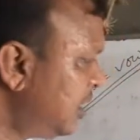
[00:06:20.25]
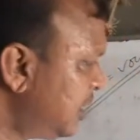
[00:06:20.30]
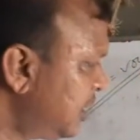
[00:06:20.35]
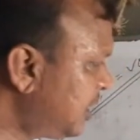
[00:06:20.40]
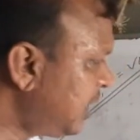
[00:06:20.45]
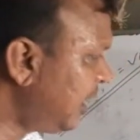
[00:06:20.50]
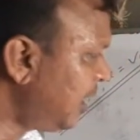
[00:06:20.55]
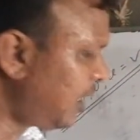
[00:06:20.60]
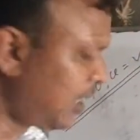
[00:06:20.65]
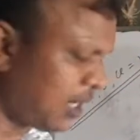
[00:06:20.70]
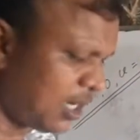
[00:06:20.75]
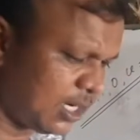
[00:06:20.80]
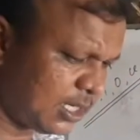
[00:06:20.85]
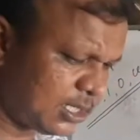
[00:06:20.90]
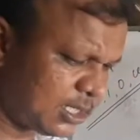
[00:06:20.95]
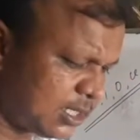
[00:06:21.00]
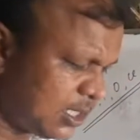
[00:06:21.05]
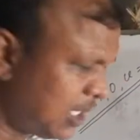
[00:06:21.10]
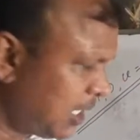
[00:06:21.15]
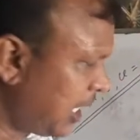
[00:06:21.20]
Dear learners,
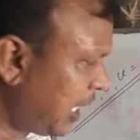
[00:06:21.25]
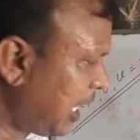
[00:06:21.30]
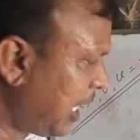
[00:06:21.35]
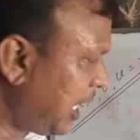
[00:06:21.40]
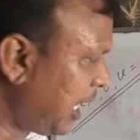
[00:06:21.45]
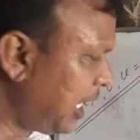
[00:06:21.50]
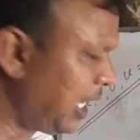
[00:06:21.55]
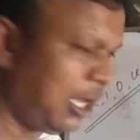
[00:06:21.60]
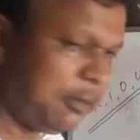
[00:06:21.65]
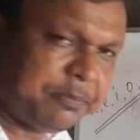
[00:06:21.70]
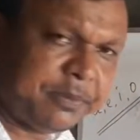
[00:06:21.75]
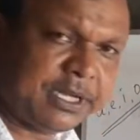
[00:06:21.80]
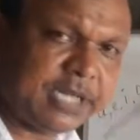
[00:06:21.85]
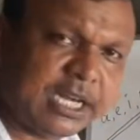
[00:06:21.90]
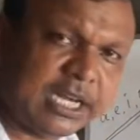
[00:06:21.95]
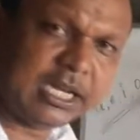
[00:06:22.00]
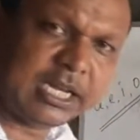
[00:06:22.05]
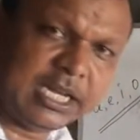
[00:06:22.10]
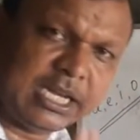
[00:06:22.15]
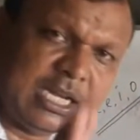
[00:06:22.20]
I have written
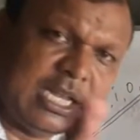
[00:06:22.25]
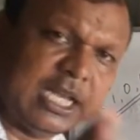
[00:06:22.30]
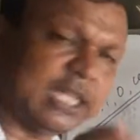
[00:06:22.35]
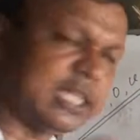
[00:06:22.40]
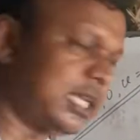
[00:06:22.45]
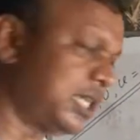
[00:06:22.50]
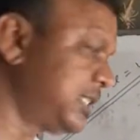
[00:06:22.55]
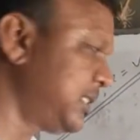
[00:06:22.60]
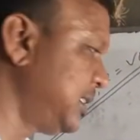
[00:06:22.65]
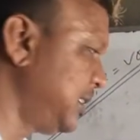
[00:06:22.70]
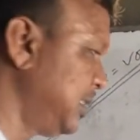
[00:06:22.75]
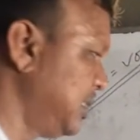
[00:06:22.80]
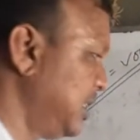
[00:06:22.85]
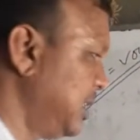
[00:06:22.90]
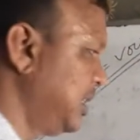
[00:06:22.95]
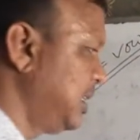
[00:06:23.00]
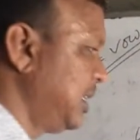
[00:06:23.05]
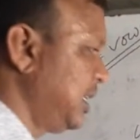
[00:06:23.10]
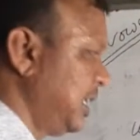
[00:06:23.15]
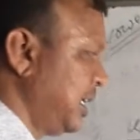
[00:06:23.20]

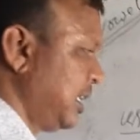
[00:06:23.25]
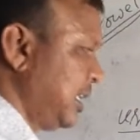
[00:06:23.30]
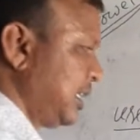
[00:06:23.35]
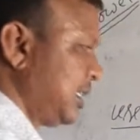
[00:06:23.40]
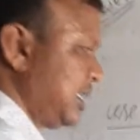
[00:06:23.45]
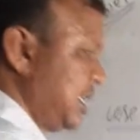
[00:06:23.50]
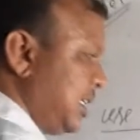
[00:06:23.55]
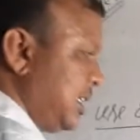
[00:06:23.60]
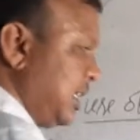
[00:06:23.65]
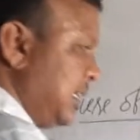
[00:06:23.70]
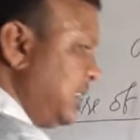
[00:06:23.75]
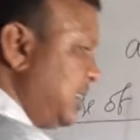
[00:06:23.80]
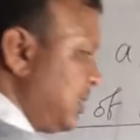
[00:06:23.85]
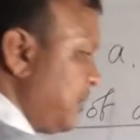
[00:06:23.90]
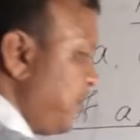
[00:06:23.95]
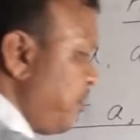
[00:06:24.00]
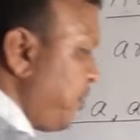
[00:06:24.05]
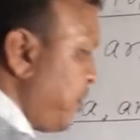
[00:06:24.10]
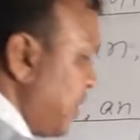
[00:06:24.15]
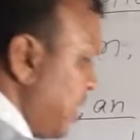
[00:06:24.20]
another sentence.
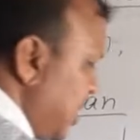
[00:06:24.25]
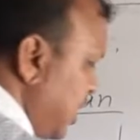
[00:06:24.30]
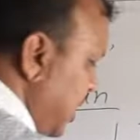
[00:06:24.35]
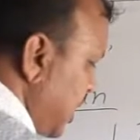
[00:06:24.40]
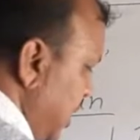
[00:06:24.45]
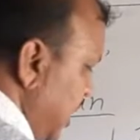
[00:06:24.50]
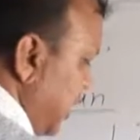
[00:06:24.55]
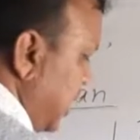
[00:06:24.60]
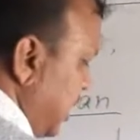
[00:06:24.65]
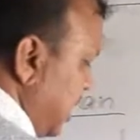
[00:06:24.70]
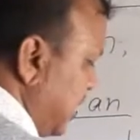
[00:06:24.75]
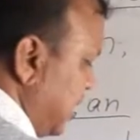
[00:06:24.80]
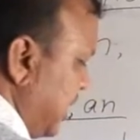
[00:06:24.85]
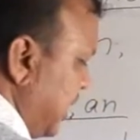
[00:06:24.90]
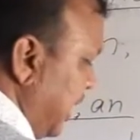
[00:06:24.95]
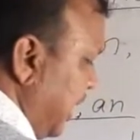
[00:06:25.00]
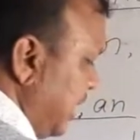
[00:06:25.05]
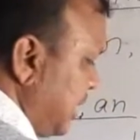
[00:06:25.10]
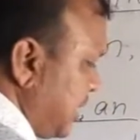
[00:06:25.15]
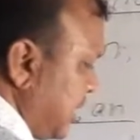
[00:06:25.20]

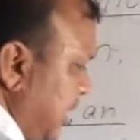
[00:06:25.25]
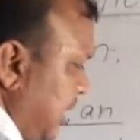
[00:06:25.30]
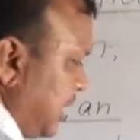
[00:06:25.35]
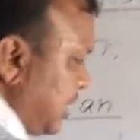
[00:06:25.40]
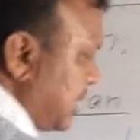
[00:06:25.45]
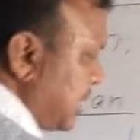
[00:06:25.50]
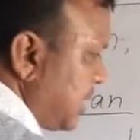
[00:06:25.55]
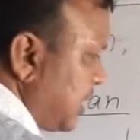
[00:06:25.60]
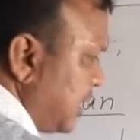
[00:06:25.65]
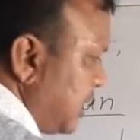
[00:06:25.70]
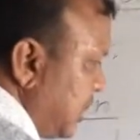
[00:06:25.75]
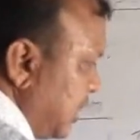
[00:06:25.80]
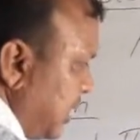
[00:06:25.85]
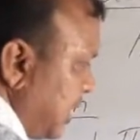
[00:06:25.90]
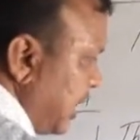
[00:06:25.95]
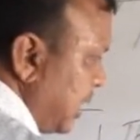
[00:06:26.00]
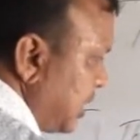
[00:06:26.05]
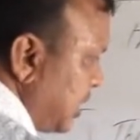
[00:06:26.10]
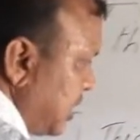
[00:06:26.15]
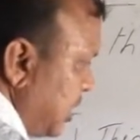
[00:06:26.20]
This is
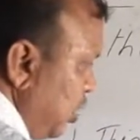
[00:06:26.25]
dash